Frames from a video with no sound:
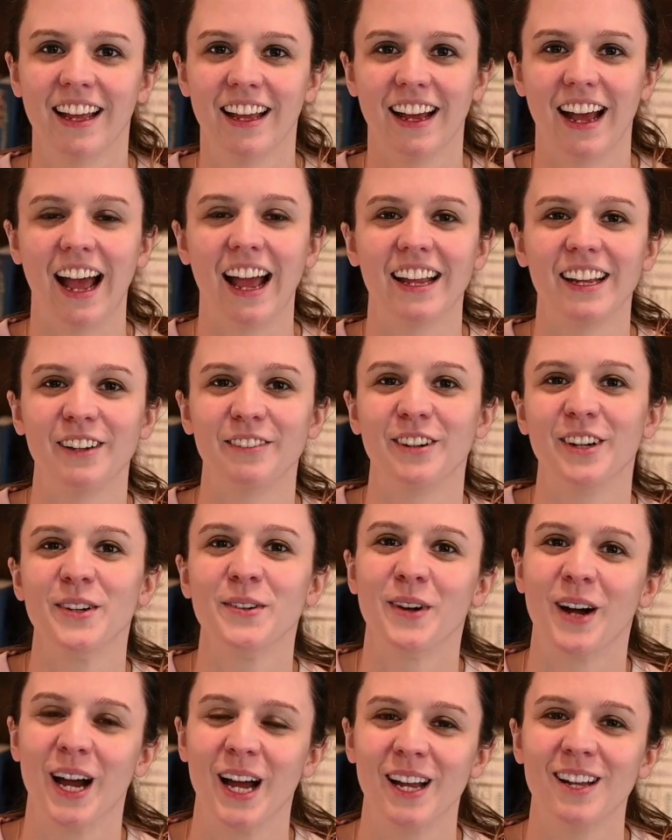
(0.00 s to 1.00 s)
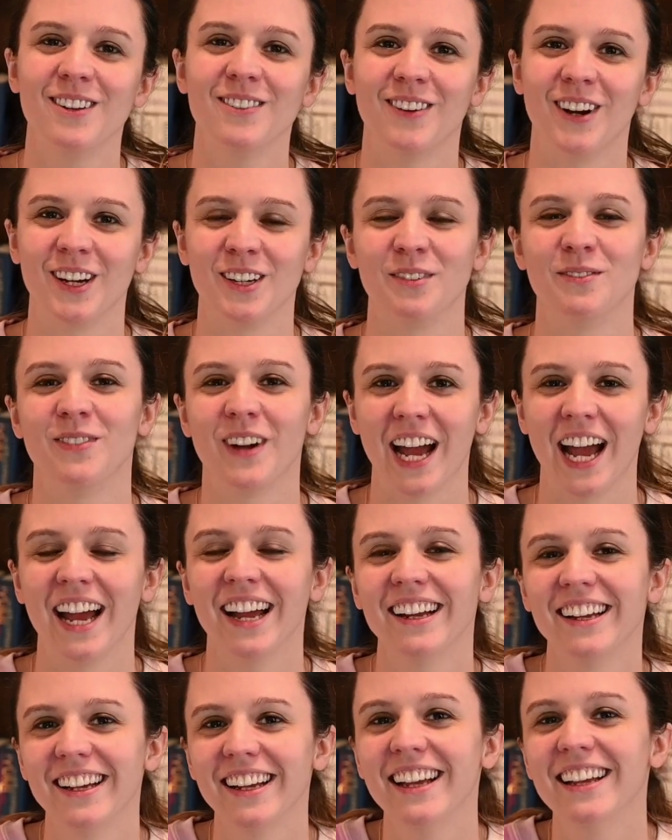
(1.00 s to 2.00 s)
Hi everyone, welcome back.
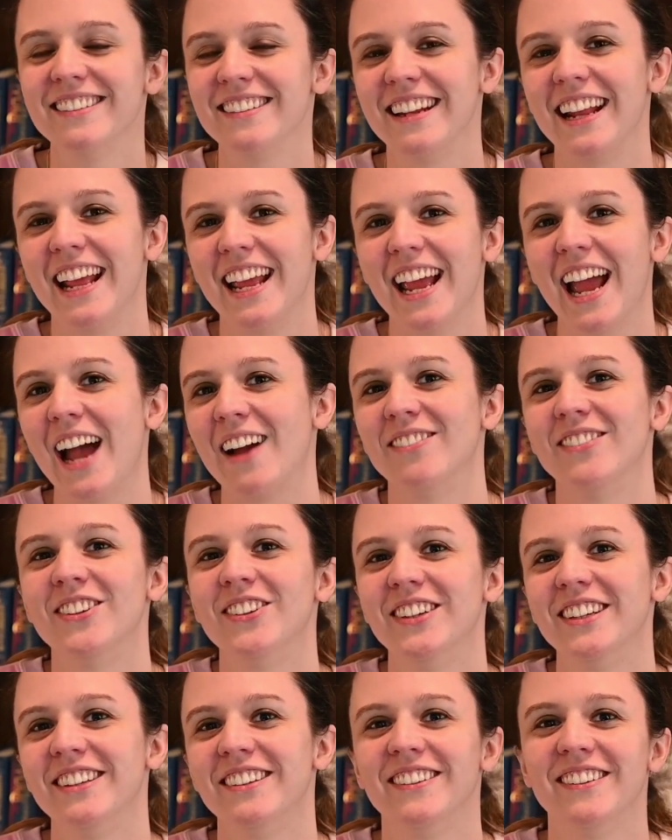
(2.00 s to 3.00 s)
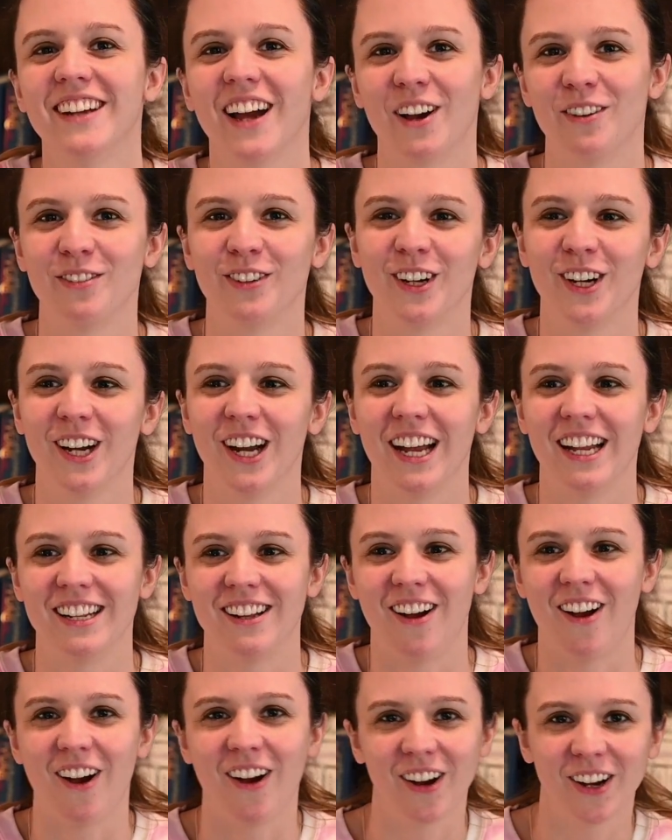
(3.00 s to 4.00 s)
Today I'm going to cover an
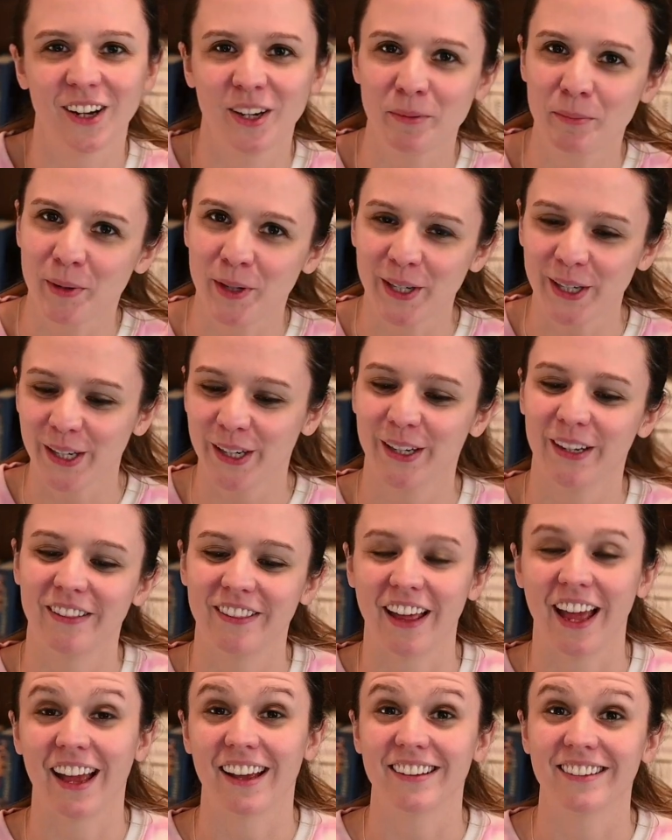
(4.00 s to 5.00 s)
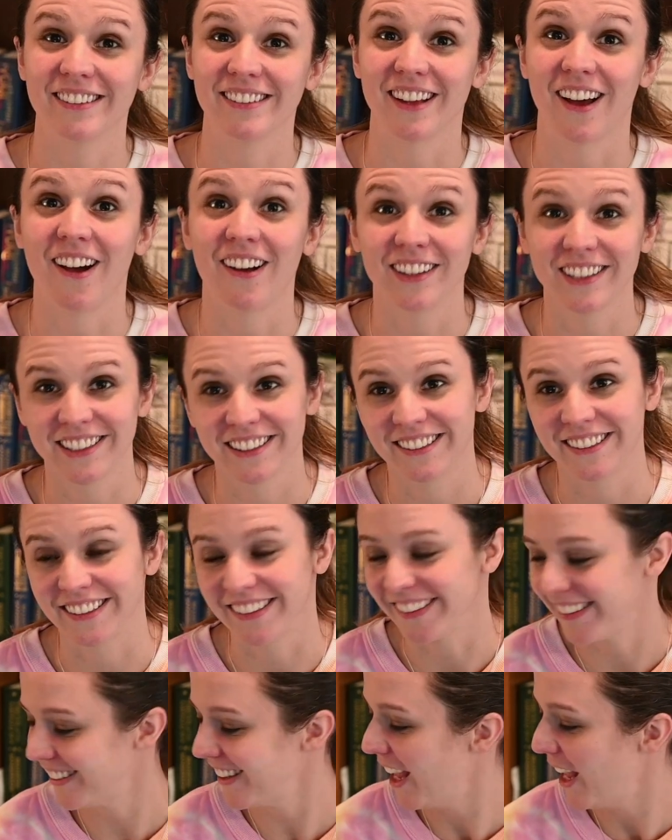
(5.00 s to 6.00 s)
ARC book, The
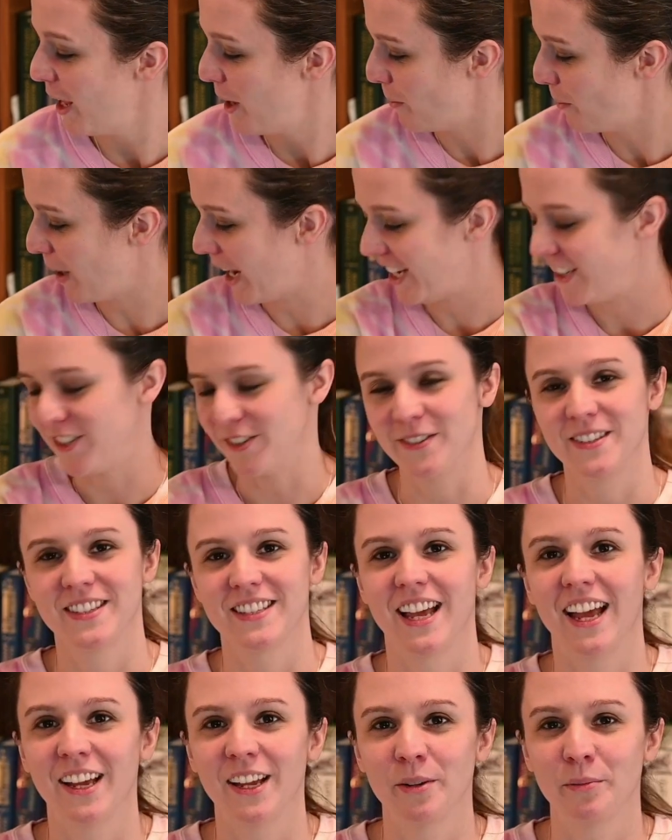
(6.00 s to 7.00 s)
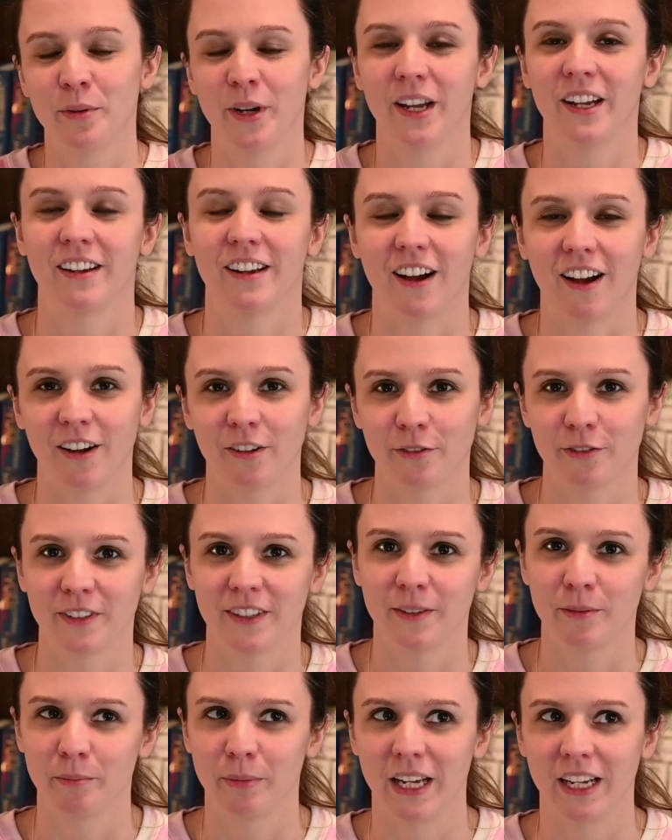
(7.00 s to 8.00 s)
Hexologists by Josiah Bancroft.
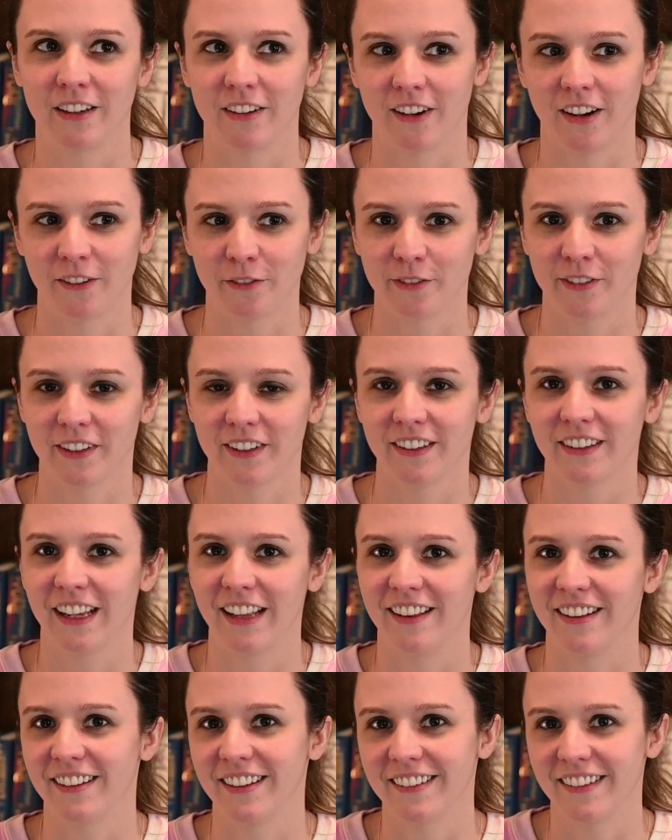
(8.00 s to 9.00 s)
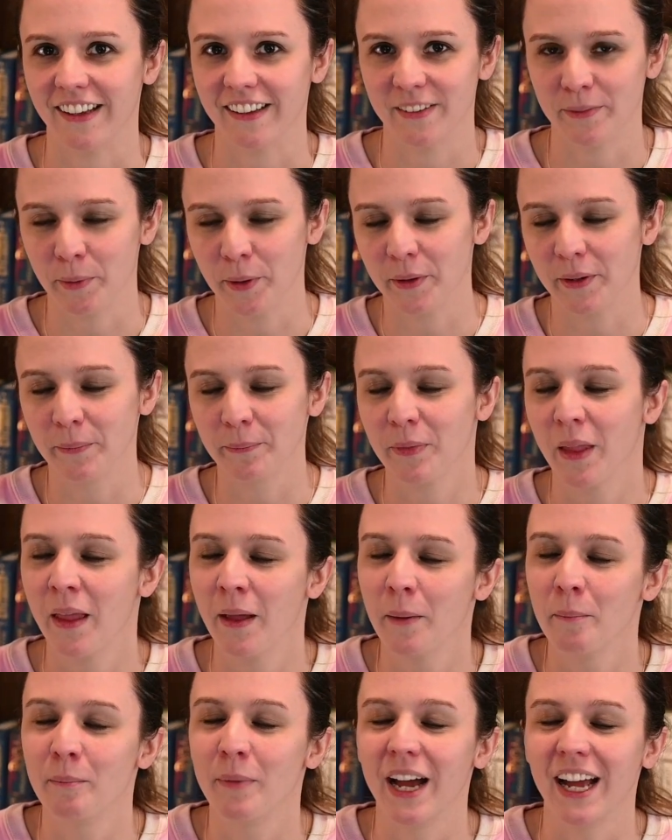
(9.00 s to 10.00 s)
I think that's how you spell it.
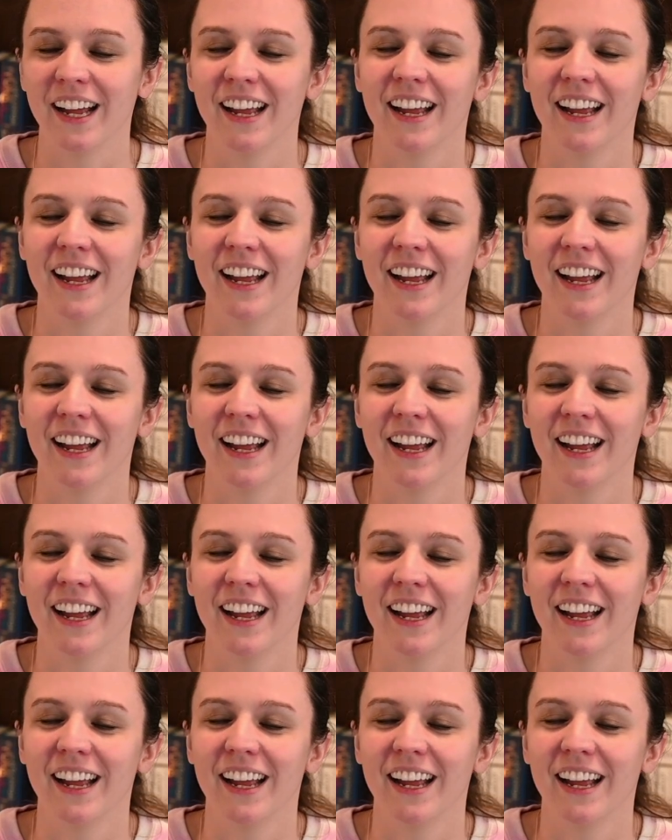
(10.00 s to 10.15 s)
But